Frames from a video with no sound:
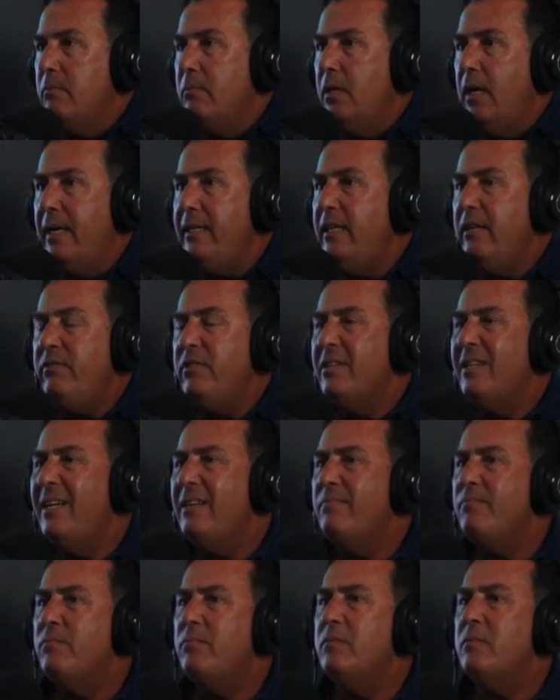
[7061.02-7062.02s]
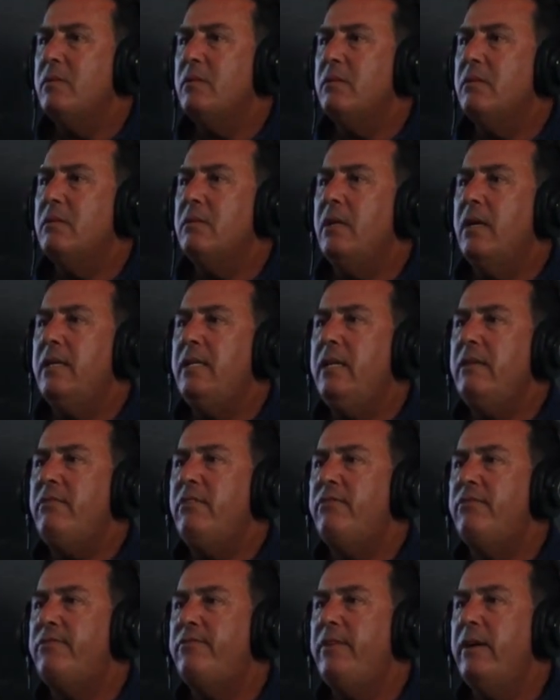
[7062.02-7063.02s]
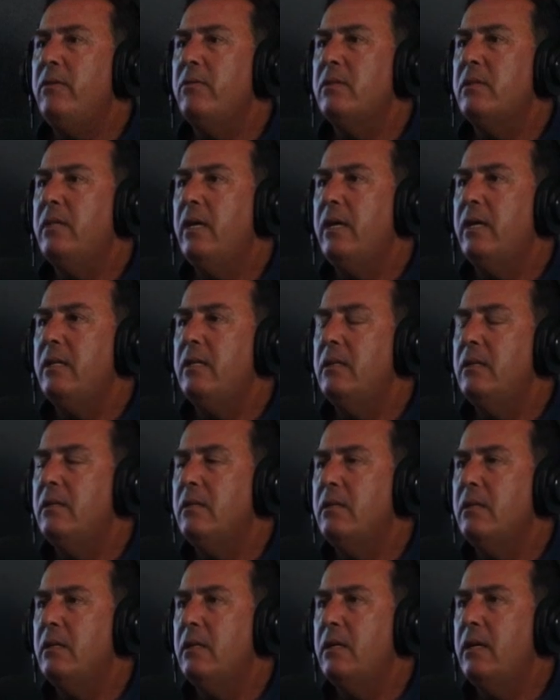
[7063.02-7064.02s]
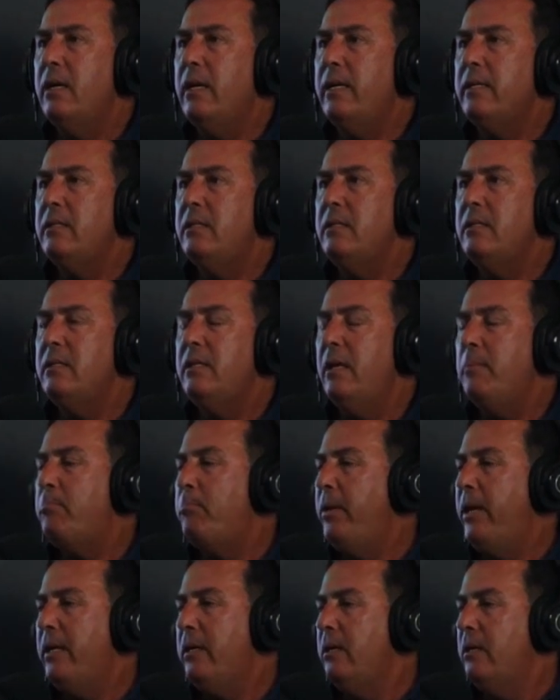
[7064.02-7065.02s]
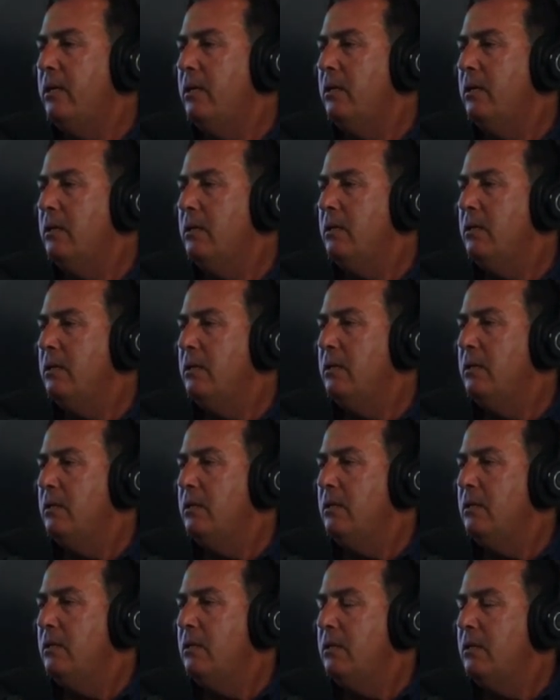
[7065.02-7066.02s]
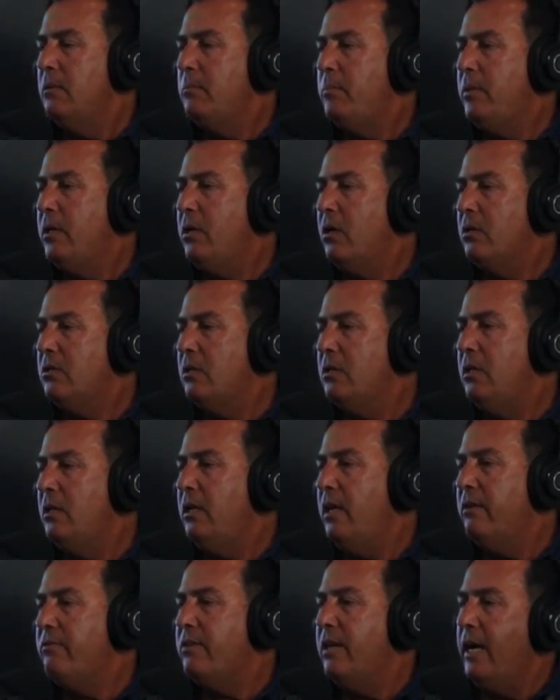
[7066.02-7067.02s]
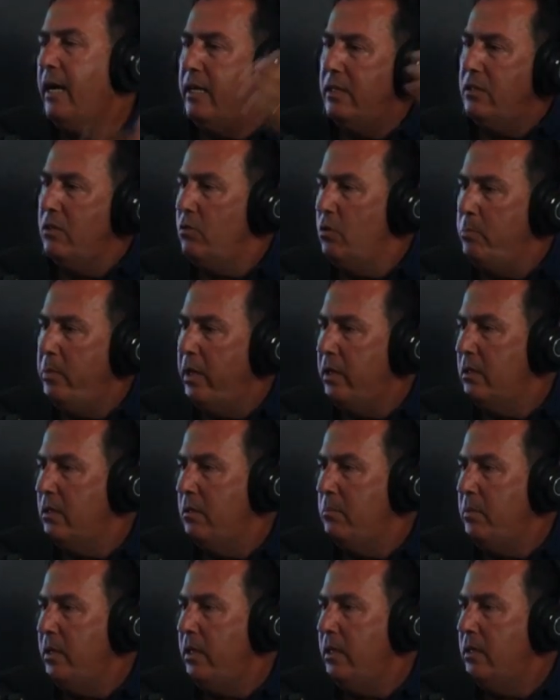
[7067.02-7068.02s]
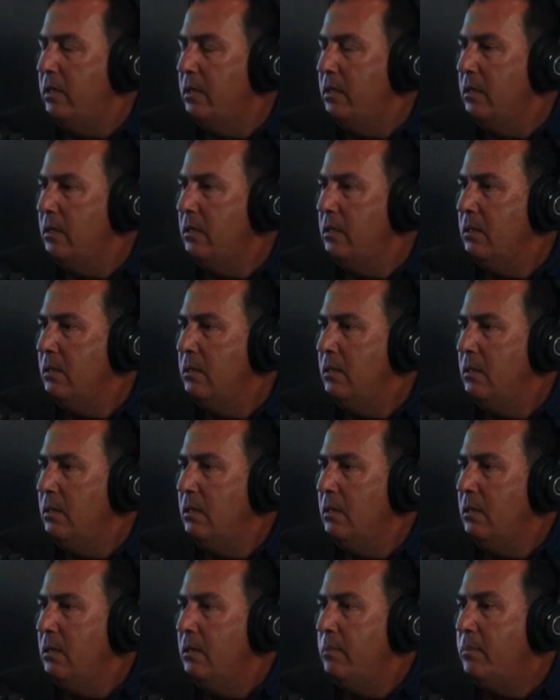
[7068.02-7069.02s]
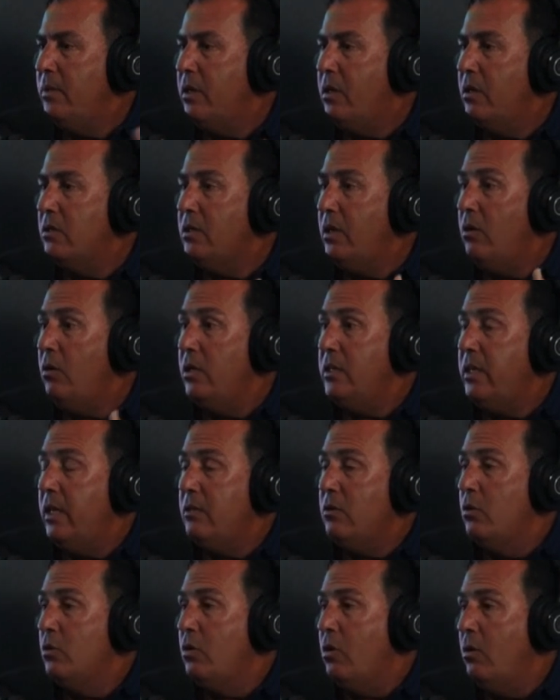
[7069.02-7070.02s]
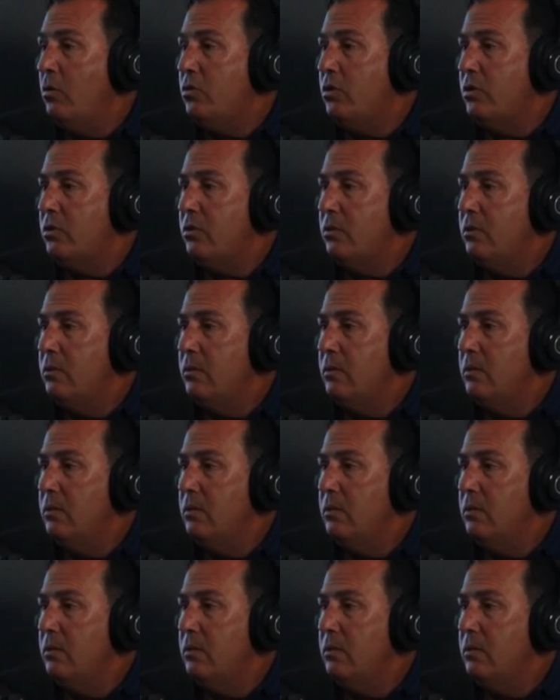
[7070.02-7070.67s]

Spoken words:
I never felt that I didn't get better because I didn't have guys that were better than me. Because I always had good coaches.